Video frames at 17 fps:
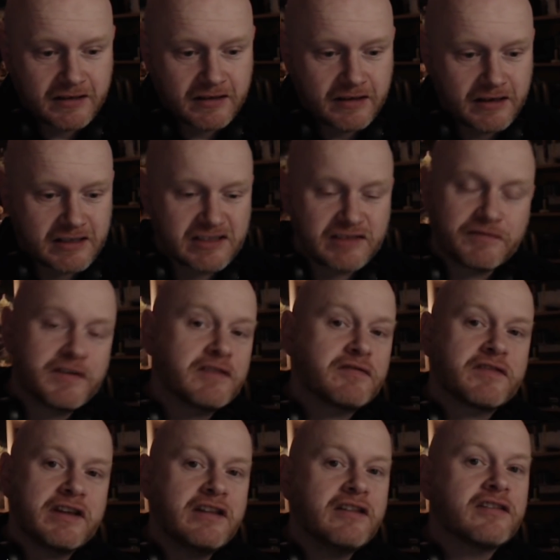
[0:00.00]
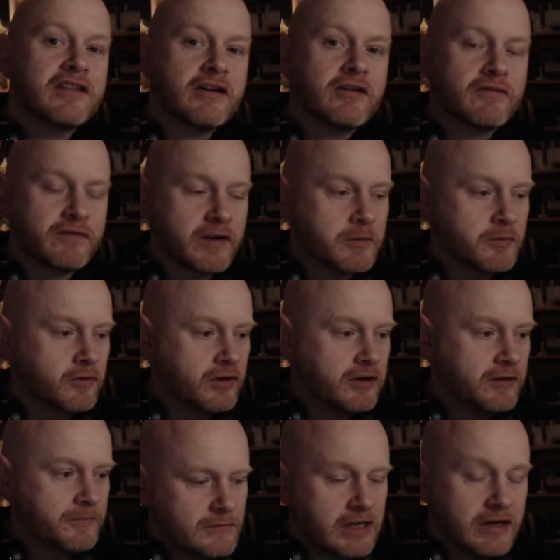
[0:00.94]
It's the 15th now of
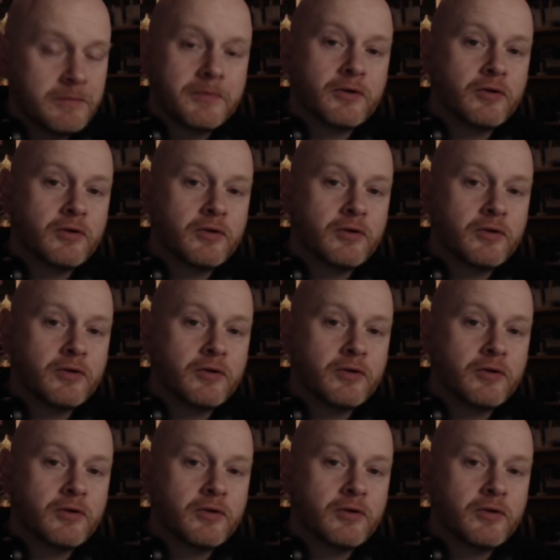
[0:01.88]
February. I,